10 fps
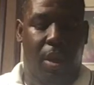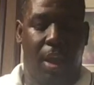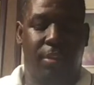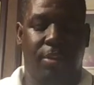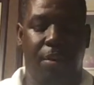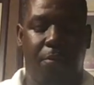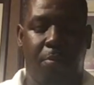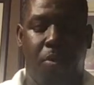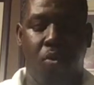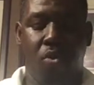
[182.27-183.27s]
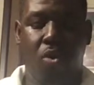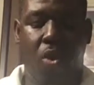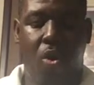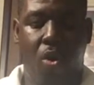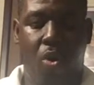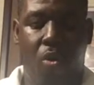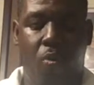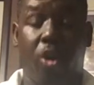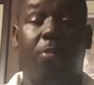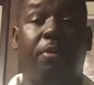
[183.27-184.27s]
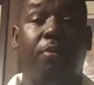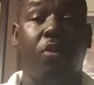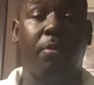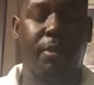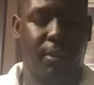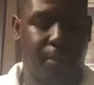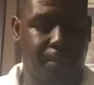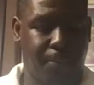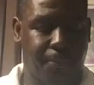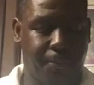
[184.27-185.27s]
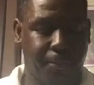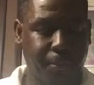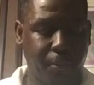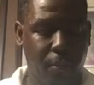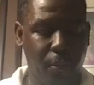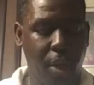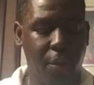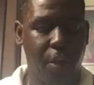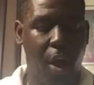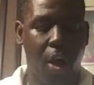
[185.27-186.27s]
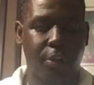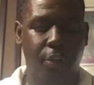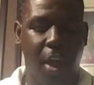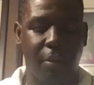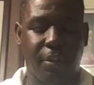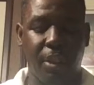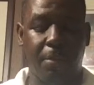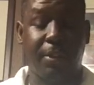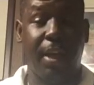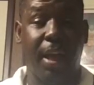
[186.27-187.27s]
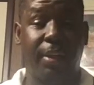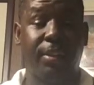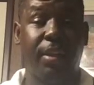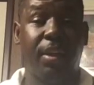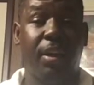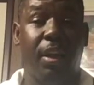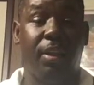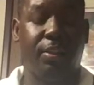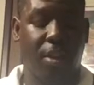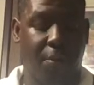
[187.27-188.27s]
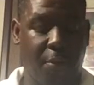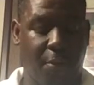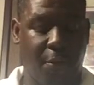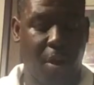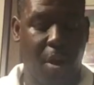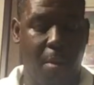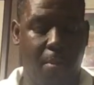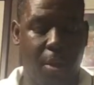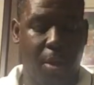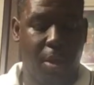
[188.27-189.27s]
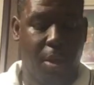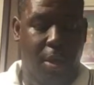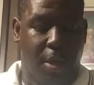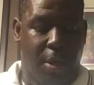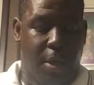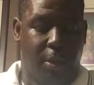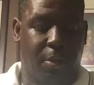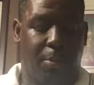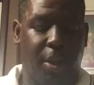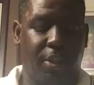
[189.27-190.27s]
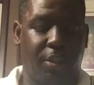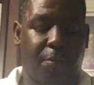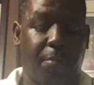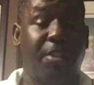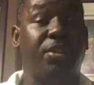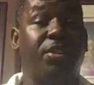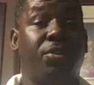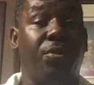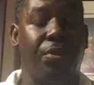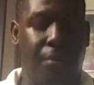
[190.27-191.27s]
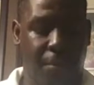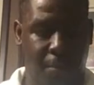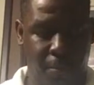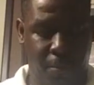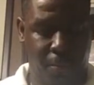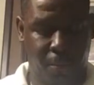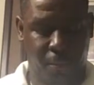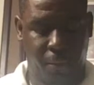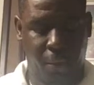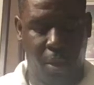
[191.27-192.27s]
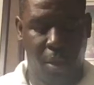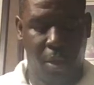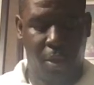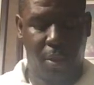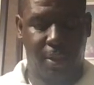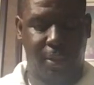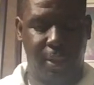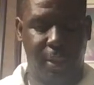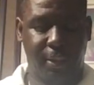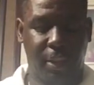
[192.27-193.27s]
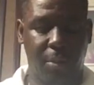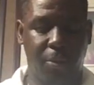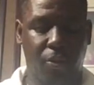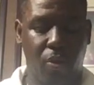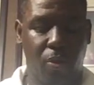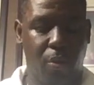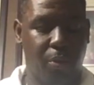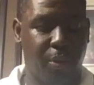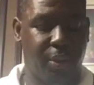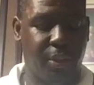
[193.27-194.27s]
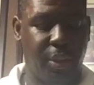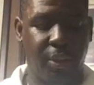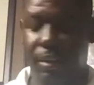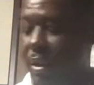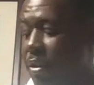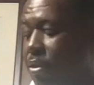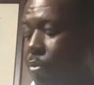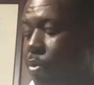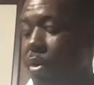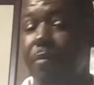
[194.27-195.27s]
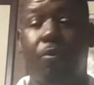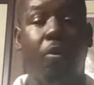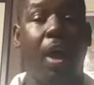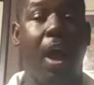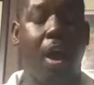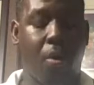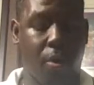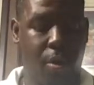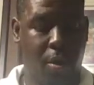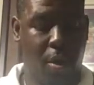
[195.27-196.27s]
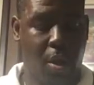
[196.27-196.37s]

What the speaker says: and suffer poor work performance. They also have sleep attacks and suffer from depression from this disorder. The sixth sleep disorder we will discuss is 24-hour